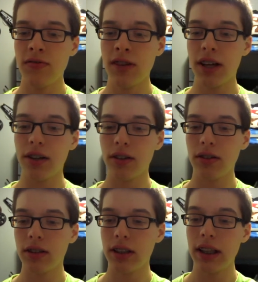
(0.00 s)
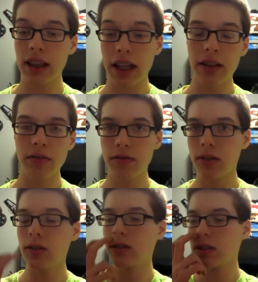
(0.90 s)
figure like the
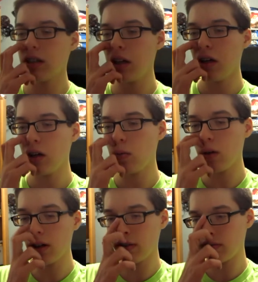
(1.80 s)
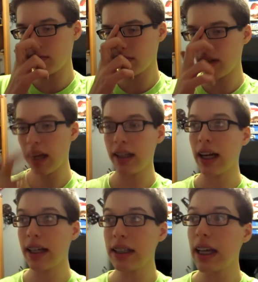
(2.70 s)
first one, and
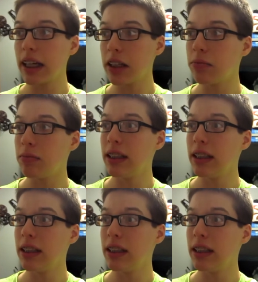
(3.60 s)
I like him.